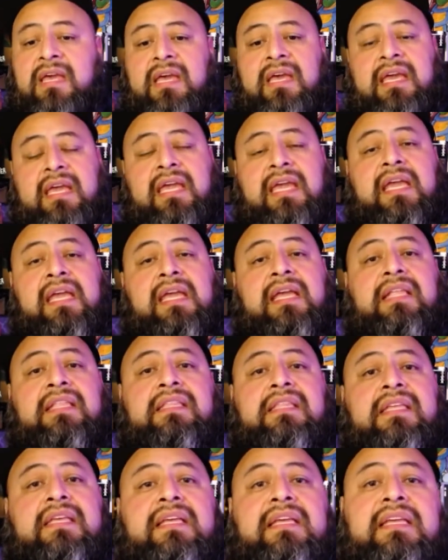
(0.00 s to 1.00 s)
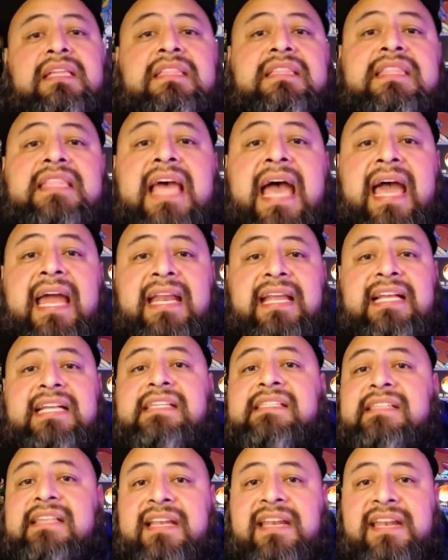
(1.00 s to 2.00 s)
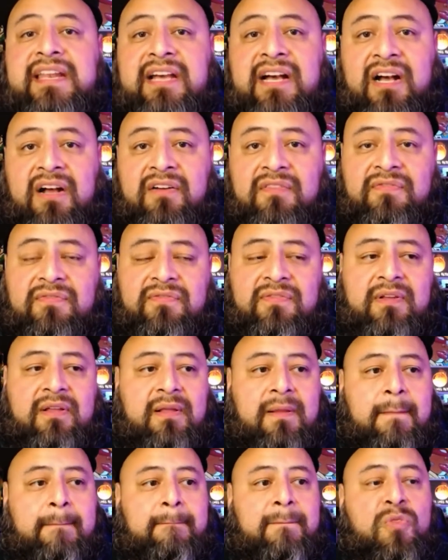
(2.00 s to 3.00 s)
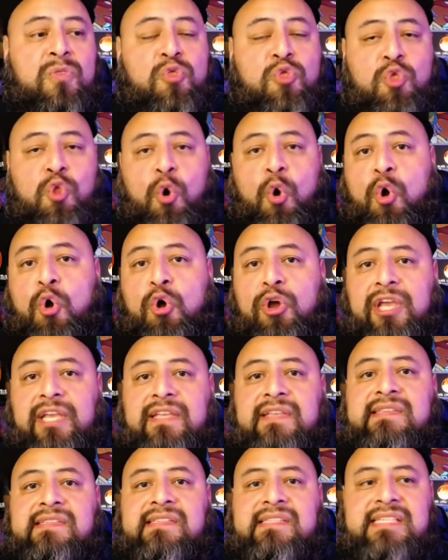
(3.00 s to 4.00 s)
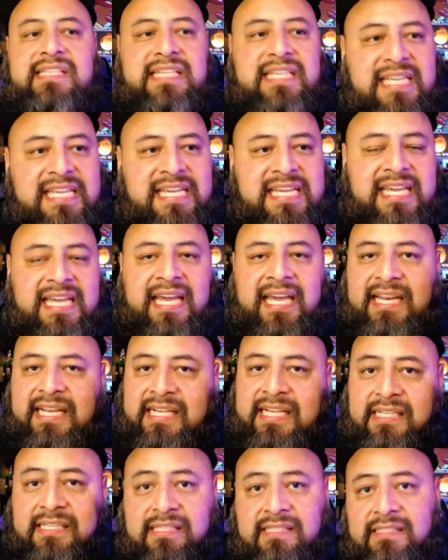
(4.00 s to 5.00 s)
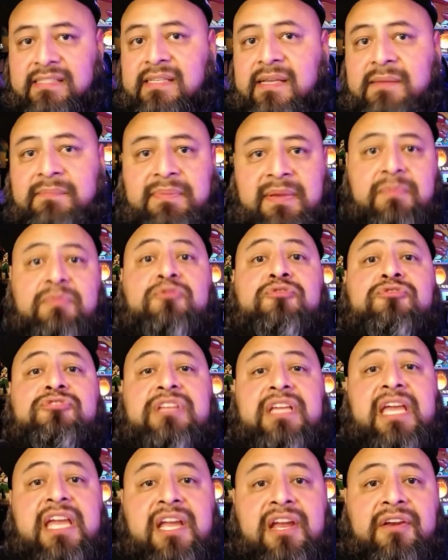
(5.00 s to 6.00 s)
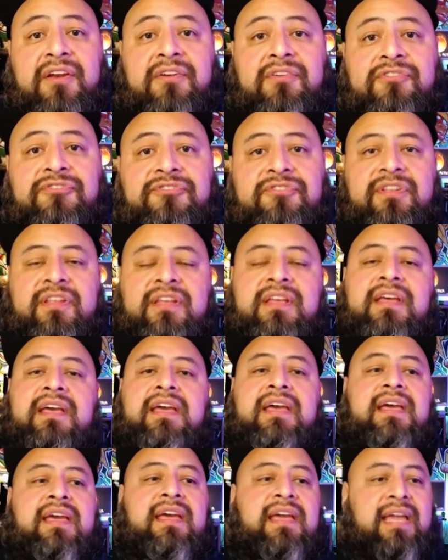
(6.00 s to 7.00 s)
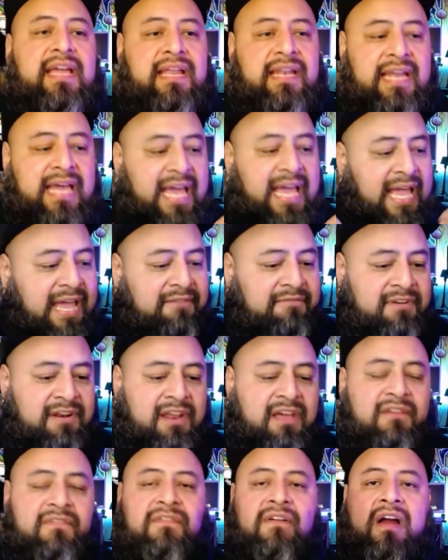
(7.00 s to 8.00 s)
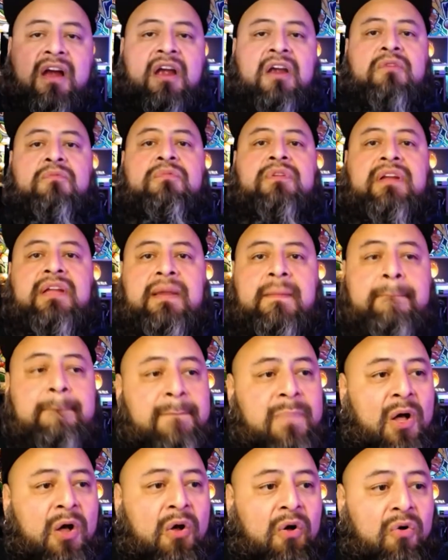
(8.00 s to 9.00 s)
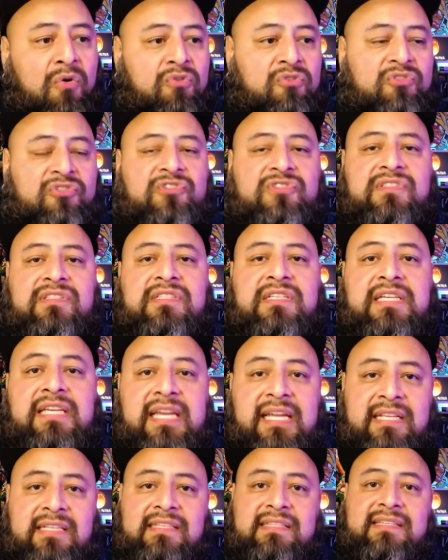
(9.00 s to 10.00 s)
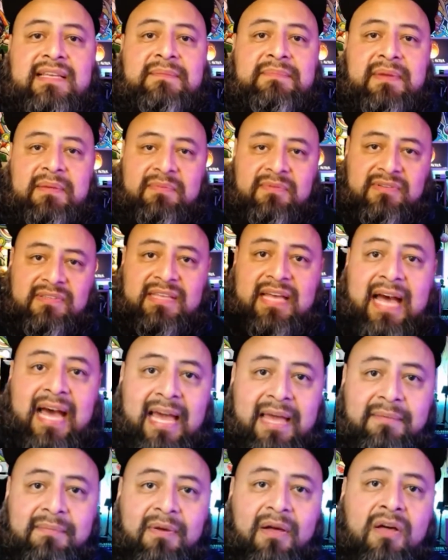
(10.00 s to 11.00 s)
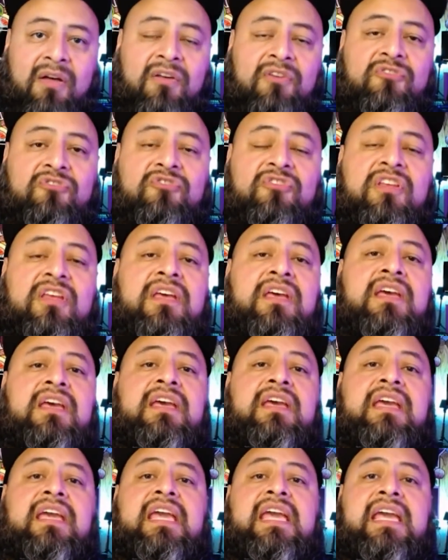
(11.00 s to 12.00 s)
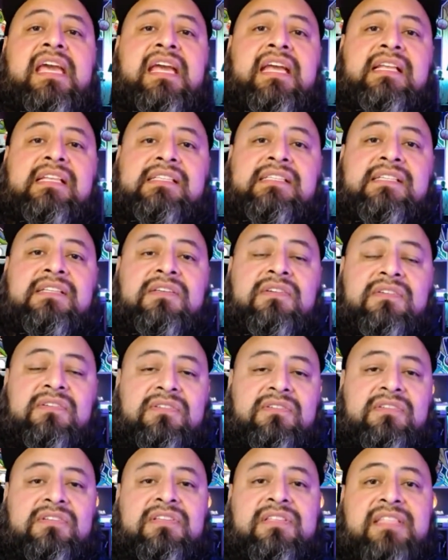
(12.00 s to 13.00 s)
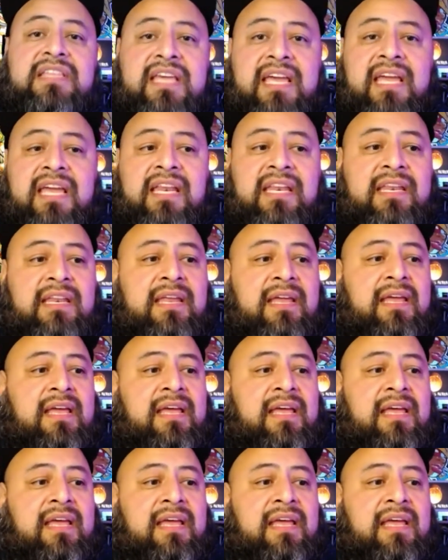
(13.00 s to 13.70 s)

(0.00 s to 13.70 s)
and that is enough noise to get into some people's ears and I have enough artwork and posts to get into some people's eyeballs and to to then